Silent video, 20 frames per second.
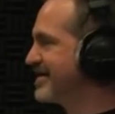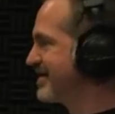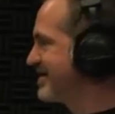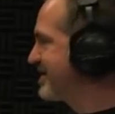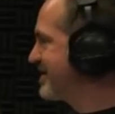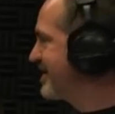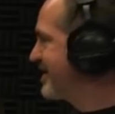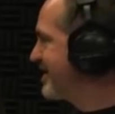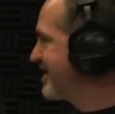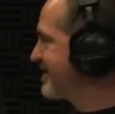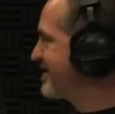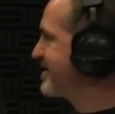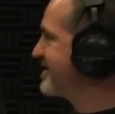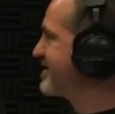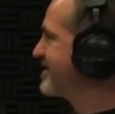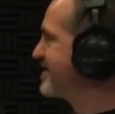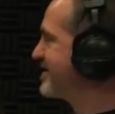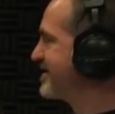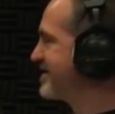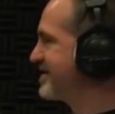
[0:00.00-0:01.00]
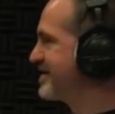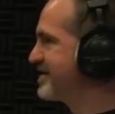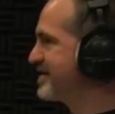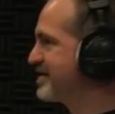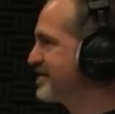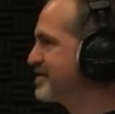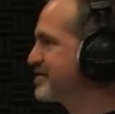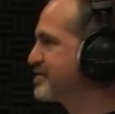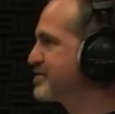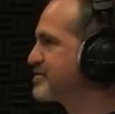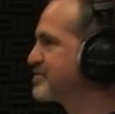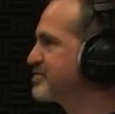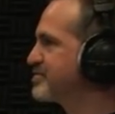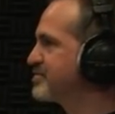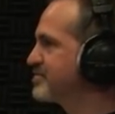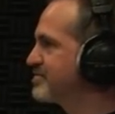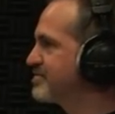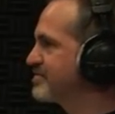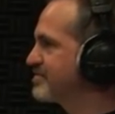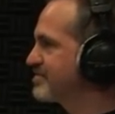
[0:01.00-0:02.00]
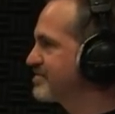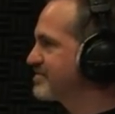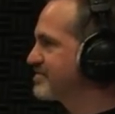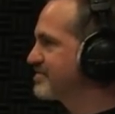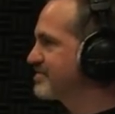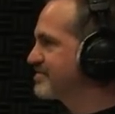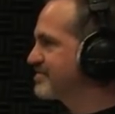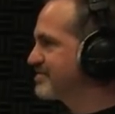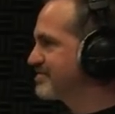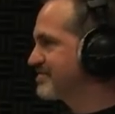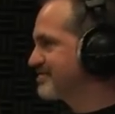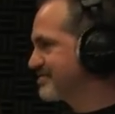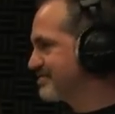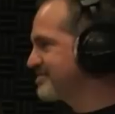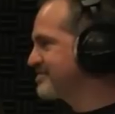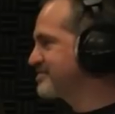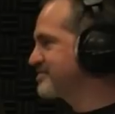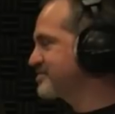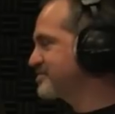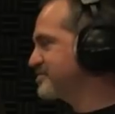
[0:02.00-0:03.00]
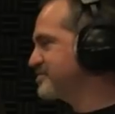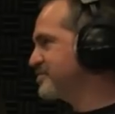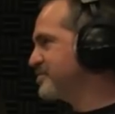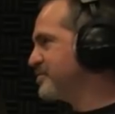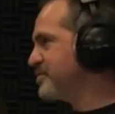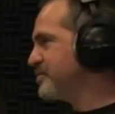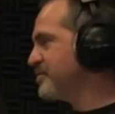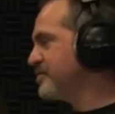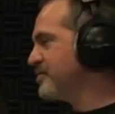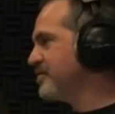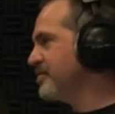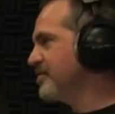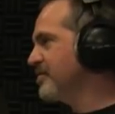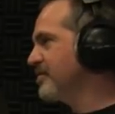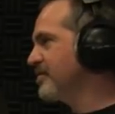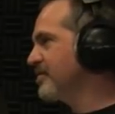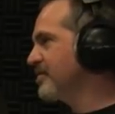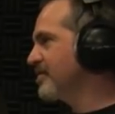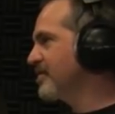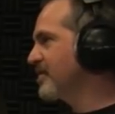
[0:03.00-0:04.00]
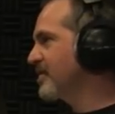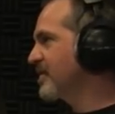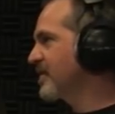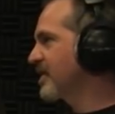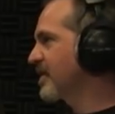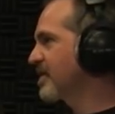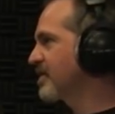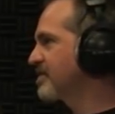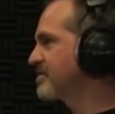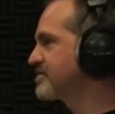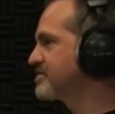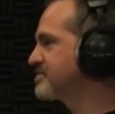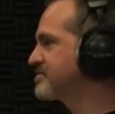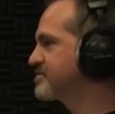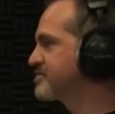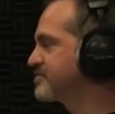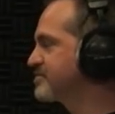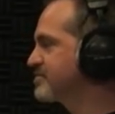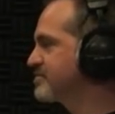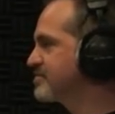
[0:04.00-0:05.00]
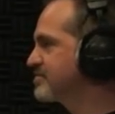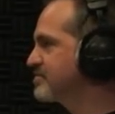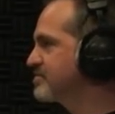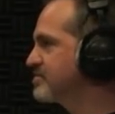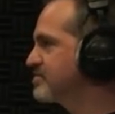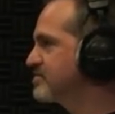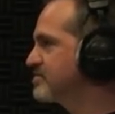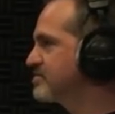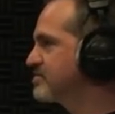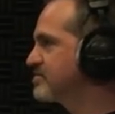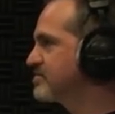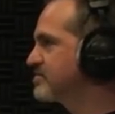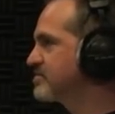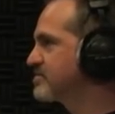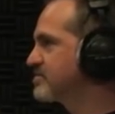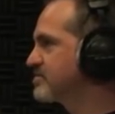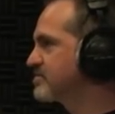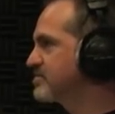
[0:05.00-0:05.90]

[no speech]